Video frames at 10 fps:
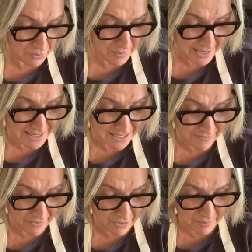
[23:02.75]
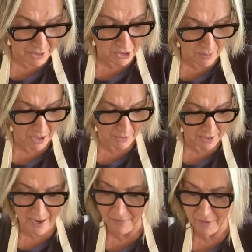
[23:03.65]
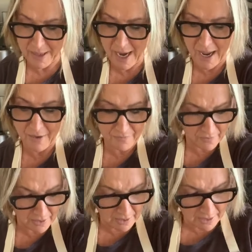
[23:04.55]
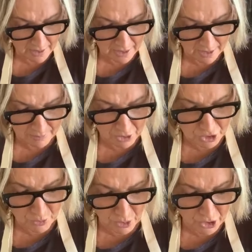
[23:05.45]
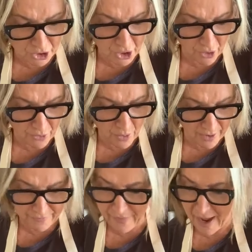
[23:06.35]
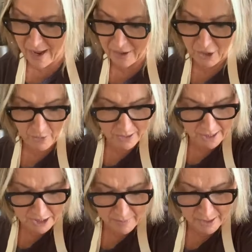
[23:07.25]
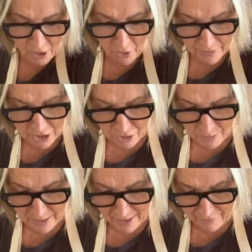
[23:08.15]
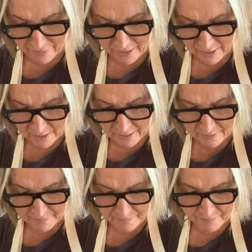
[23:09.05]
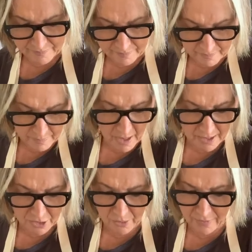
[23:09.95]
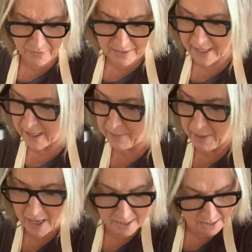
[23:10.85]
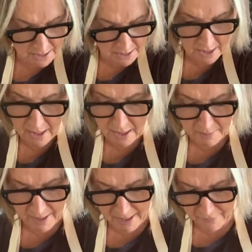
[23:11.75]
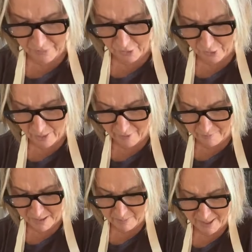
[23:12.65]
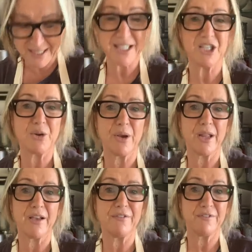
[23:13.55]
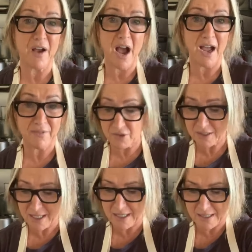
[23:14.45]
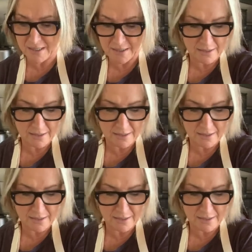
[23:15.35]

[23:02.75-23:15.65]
your pieces are very big, you might want to cut them in half because you want it to go quite far. You want there to be an orange with every bite or every second bite. And if you have big pieces and you only have 5 or 6,